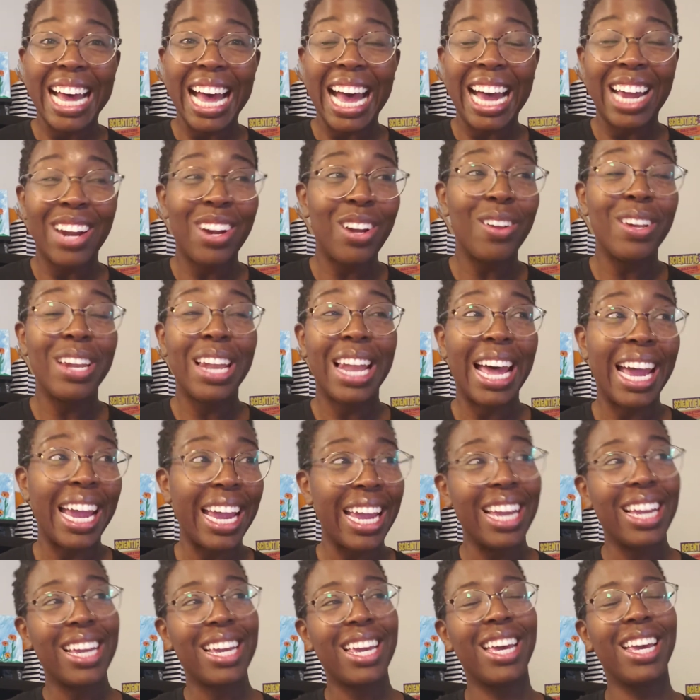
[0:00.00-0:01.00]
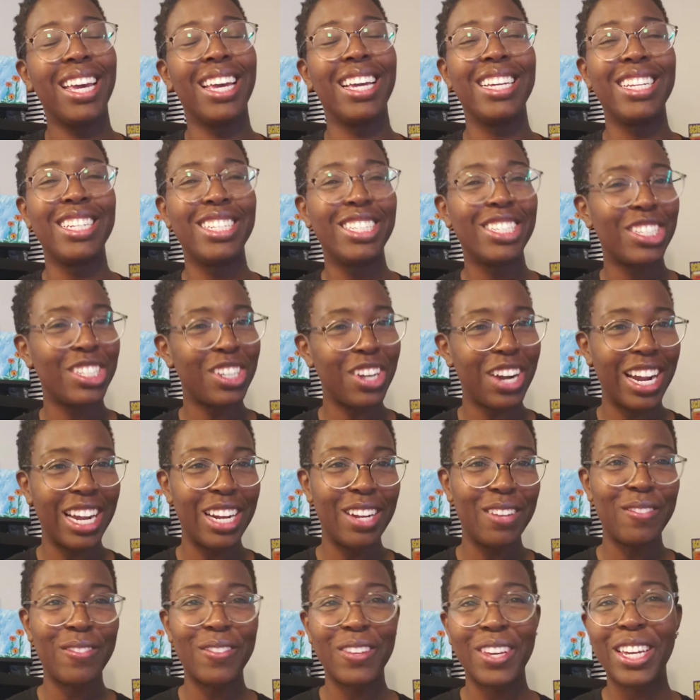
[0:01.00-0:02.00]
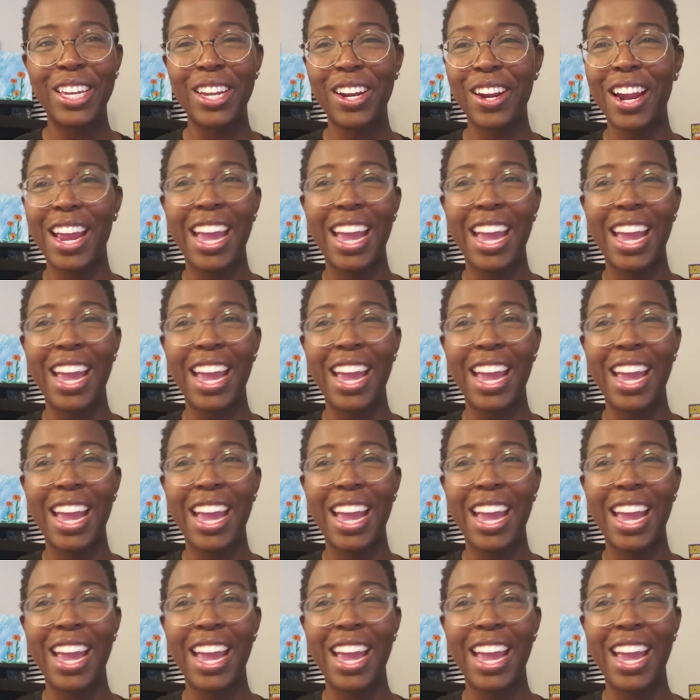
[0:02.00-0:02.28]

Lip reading: don't like trying to figure